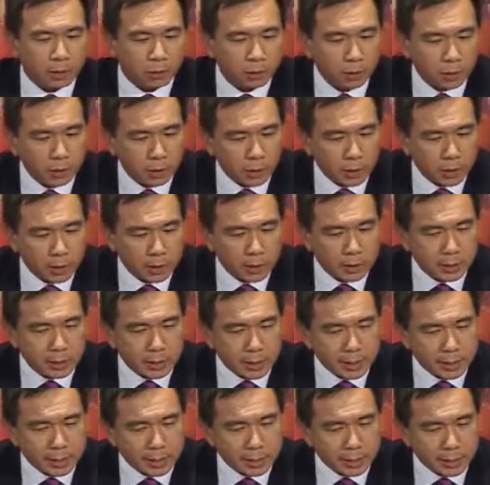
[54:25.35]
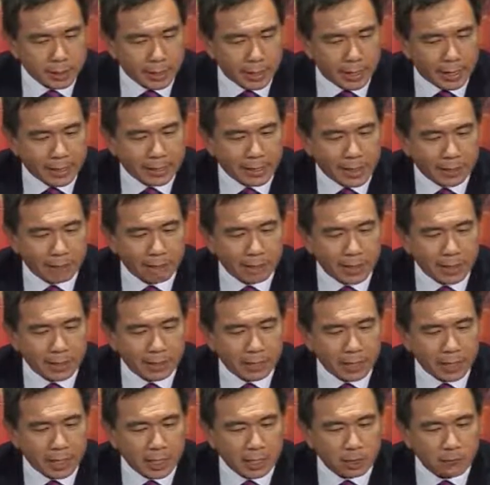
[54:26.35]
Question is there an
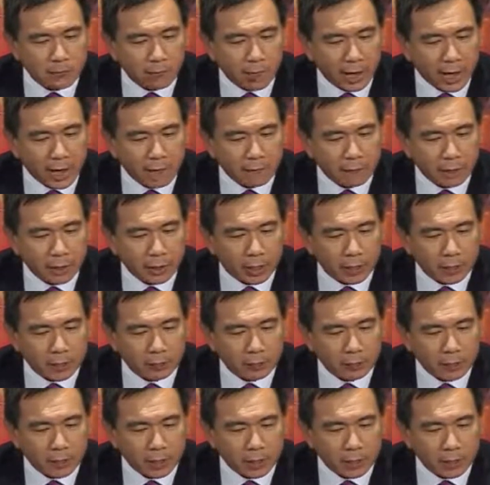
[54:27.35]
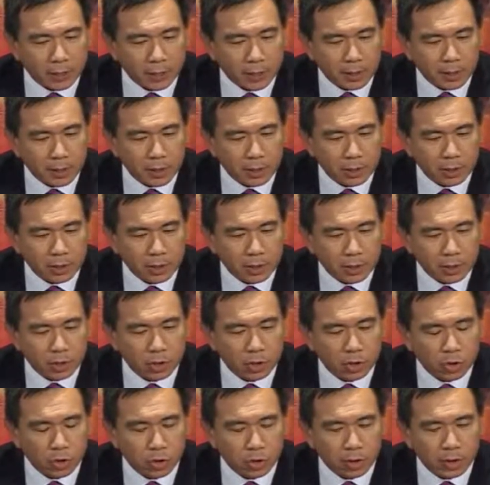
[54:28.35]
advantage for African investment in
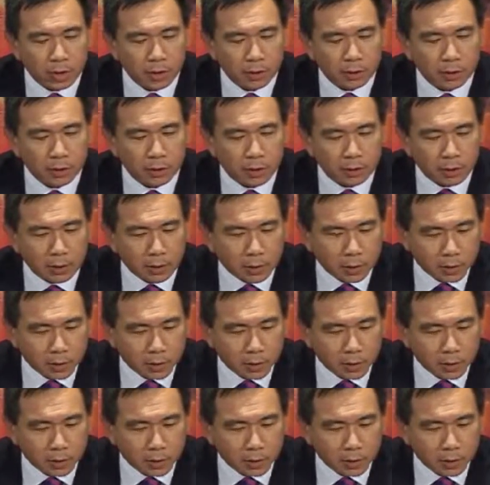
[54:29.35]
registering